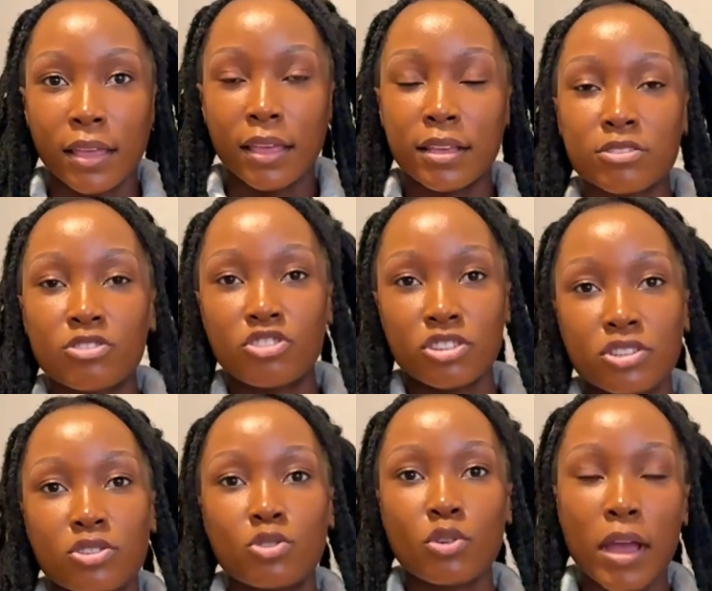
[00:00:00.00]
he's
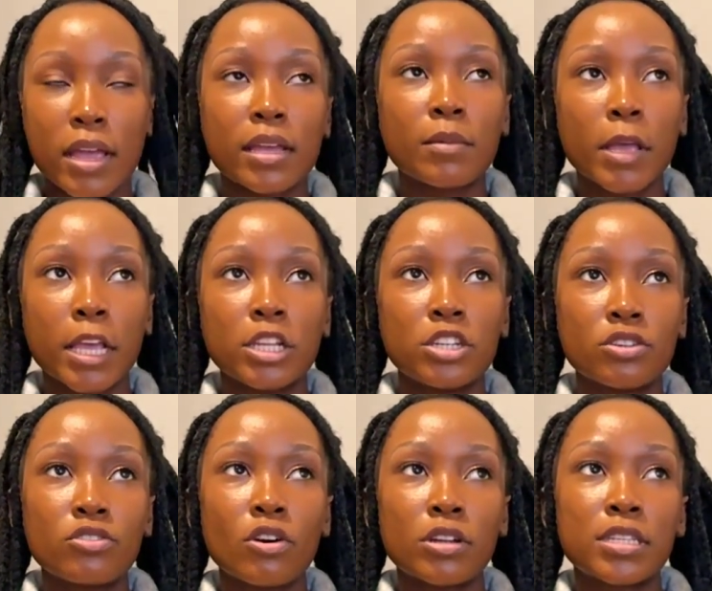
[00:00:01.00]
just trying. He
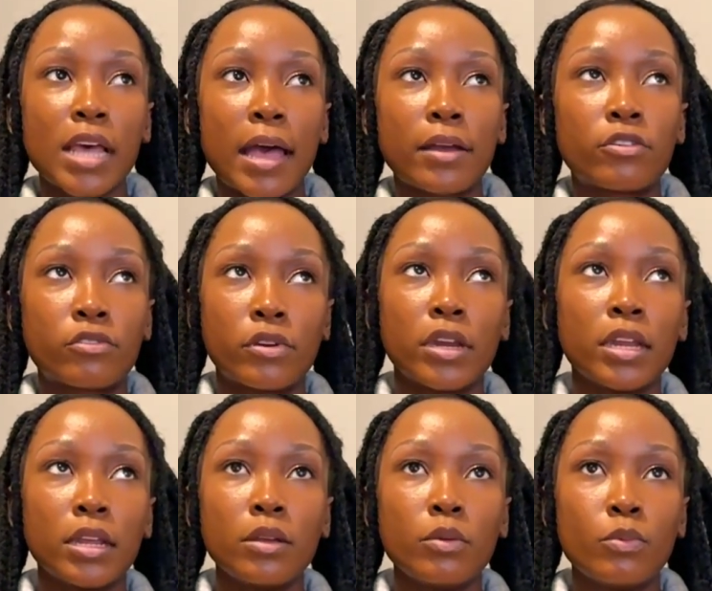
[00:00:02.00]
did not
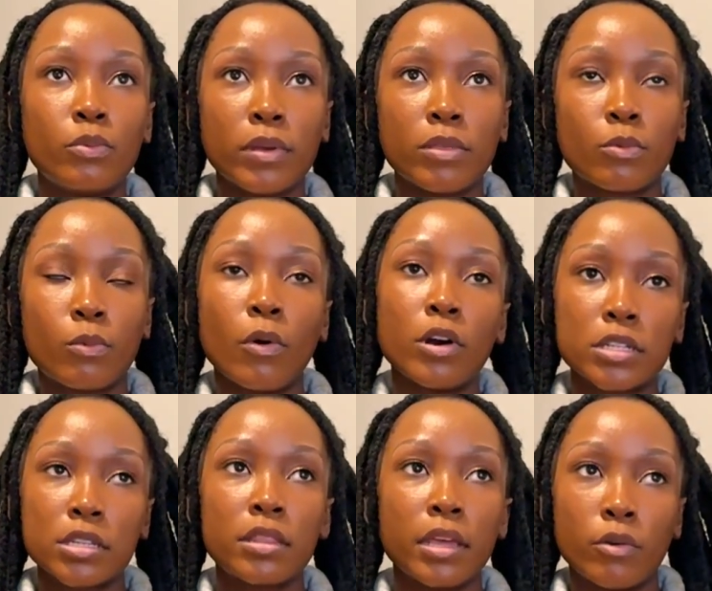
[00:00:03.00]
agree with
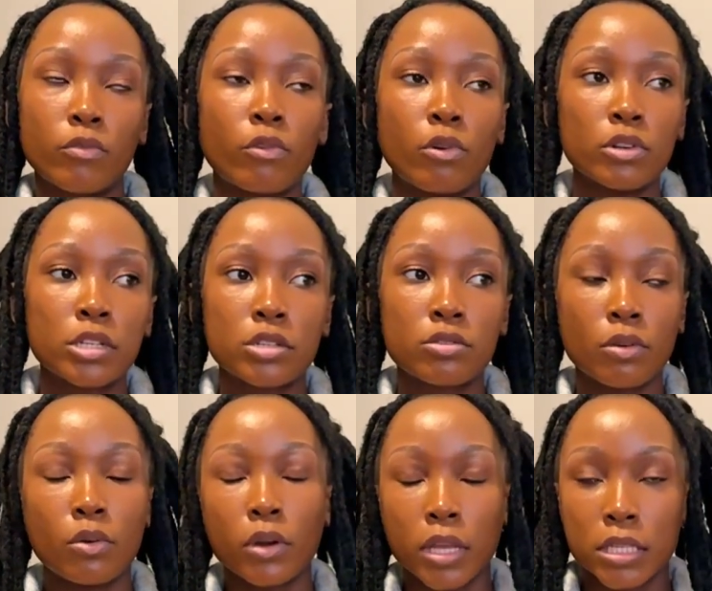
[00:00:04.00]
what they wrote,
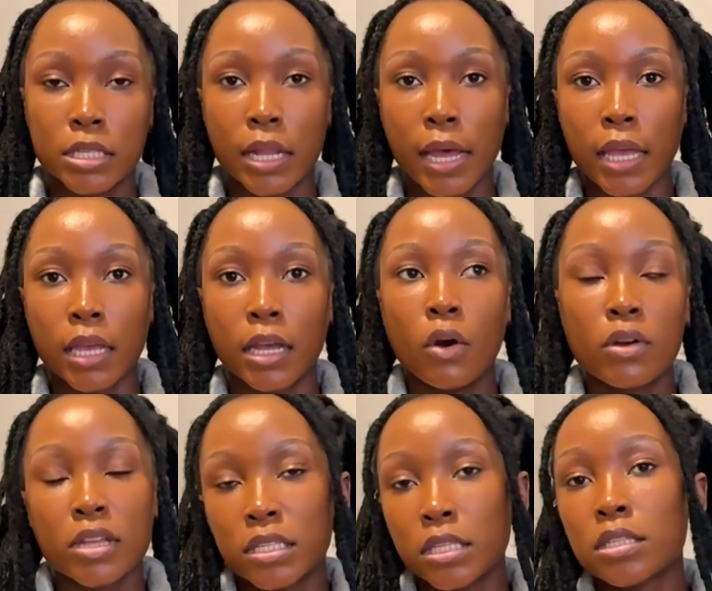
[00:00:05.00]
so he's like,
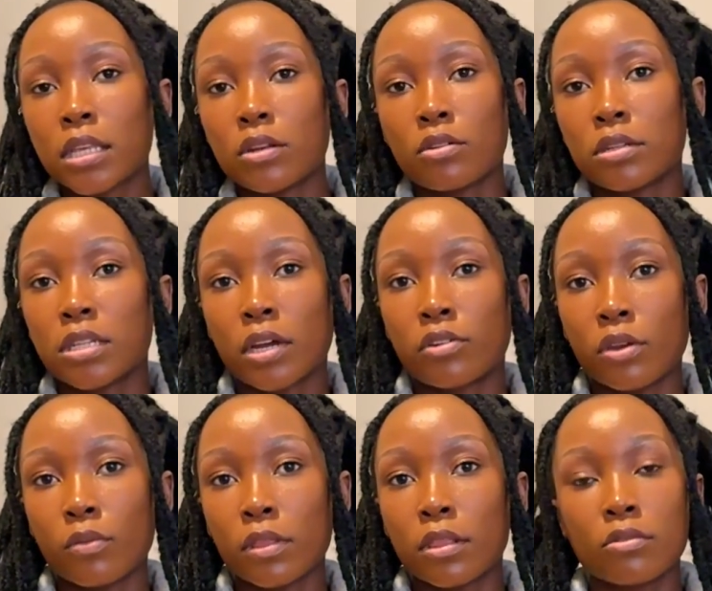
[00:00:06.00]
okay, since I don't agree
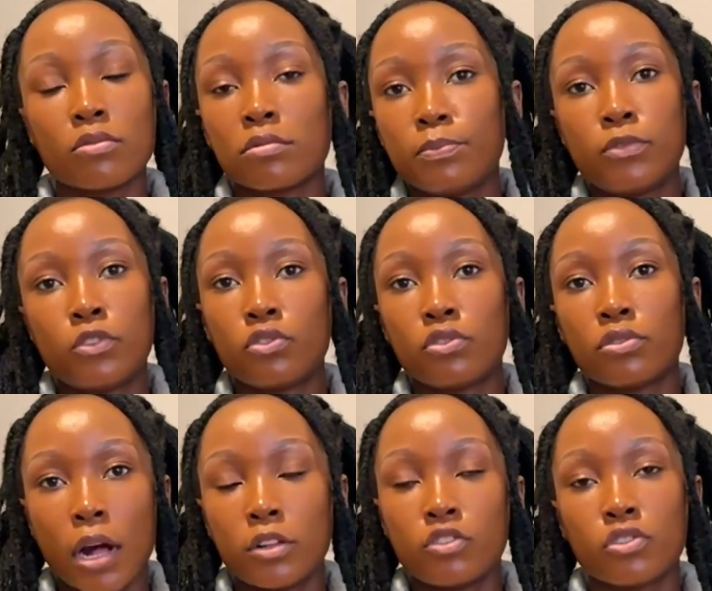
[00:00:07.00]
with you,
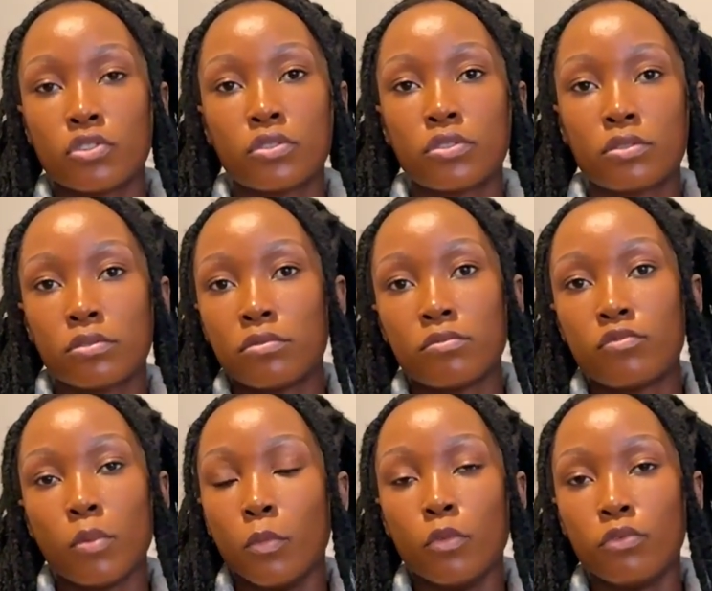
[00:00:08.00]
I'll just
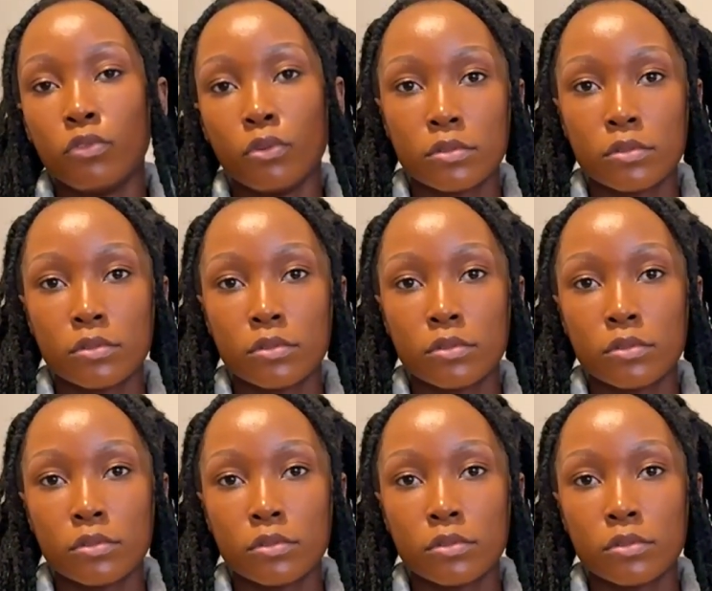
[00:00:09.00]
remove you.